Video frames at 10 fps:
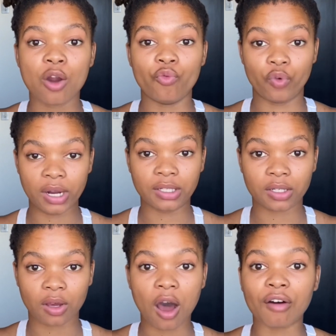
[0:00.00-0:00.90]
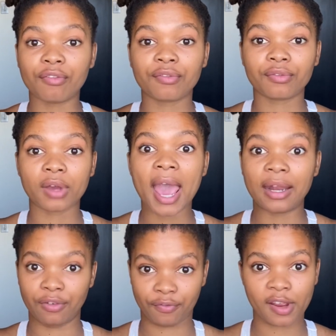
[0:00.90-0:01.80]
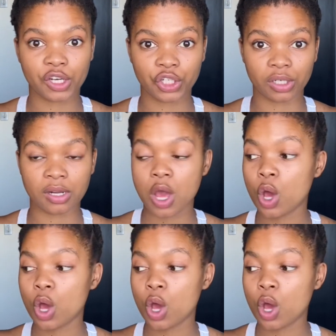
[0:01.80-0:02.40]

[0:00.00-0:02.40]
rid of an infection,